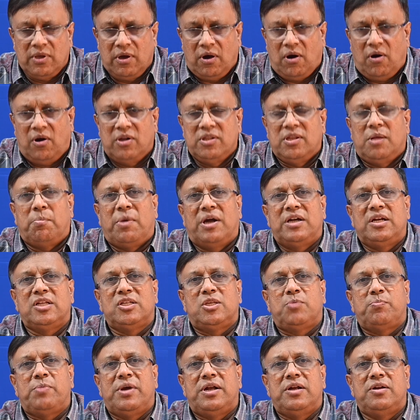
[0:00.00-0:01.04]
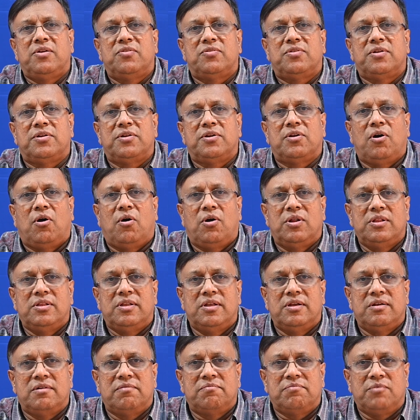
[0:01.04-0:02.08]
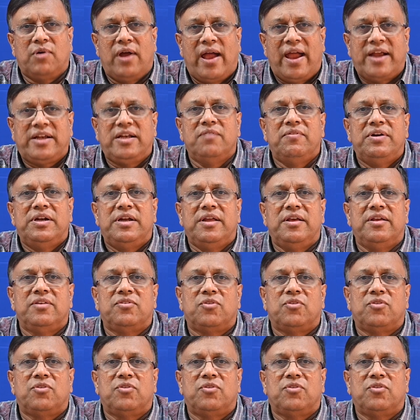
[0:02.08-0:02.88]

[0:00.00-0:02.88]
all the participants and all the activities,